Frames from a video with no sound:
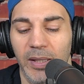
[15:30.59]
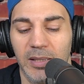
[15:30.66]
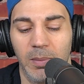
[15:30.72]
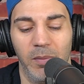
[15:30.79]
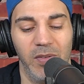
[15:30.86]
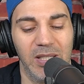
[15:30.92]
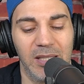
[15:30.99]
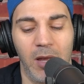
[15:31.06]

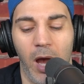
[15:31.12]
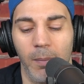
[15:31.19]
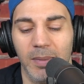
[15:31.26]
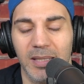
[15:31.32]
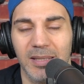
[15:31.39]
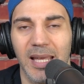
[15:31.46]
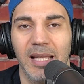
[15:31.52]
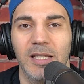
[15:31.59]
Some of it's
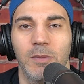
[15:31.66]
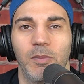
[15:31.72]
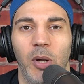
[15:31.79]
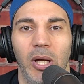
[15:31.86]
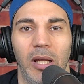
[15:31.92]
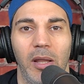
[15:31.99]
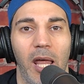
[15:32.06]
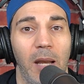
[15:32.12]
common sense,
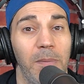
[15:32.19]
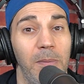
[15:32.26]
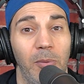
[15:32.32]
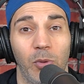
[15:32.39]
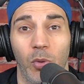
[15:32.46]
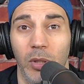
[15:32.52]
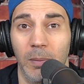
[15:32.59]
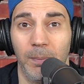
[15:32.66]
but a lot of
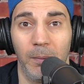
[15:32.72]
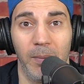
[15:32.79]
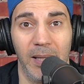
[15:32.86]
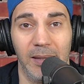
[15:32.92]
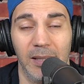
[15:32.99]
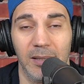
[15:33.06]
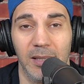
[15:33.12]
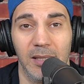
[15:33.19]
people don't
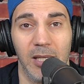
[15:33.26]
implement this.